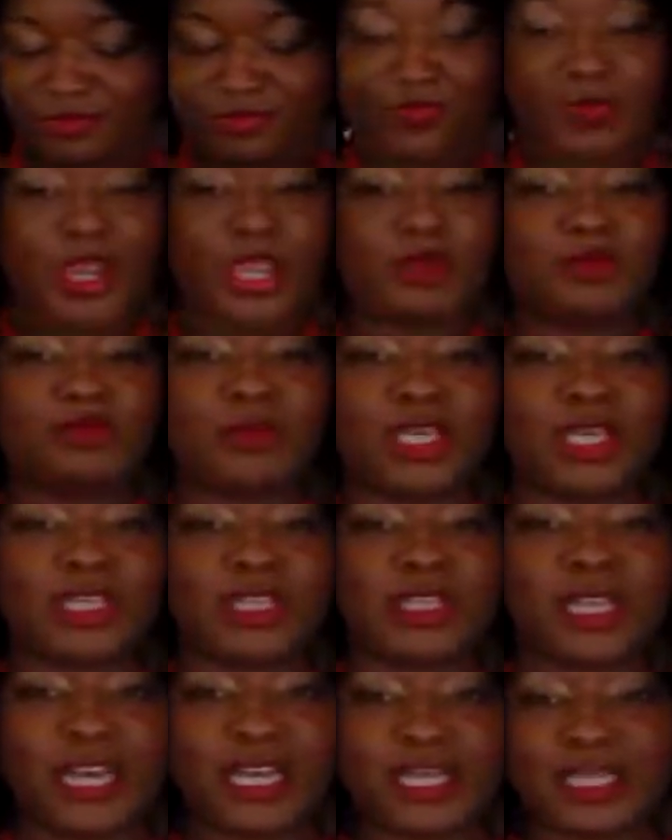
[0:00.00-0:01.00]
red
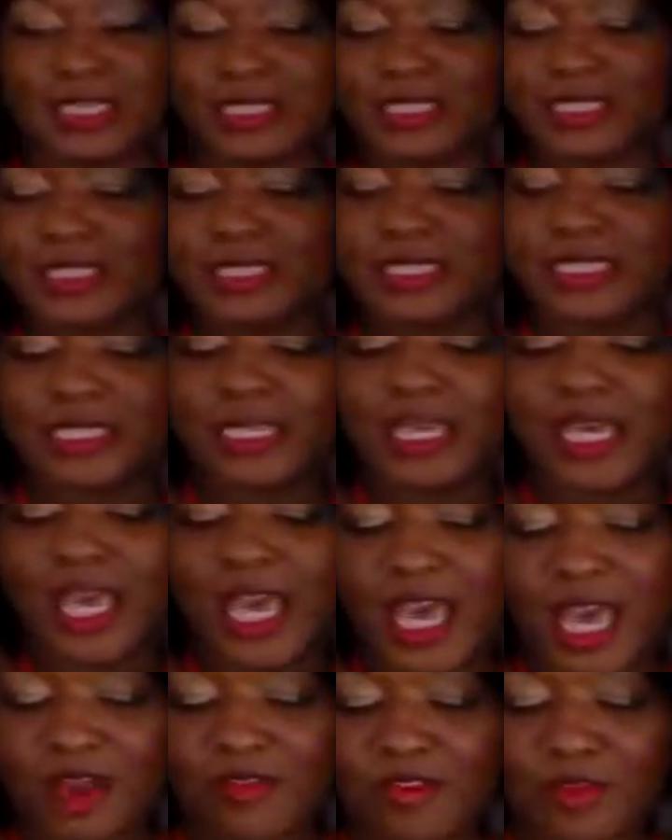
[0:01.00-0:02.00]
bead necklace.
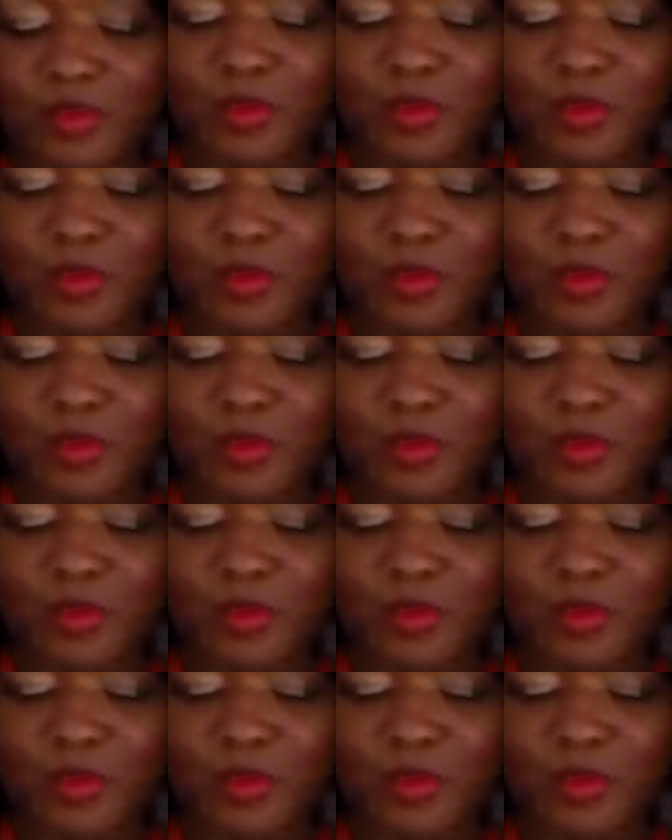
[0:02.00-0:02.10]
Have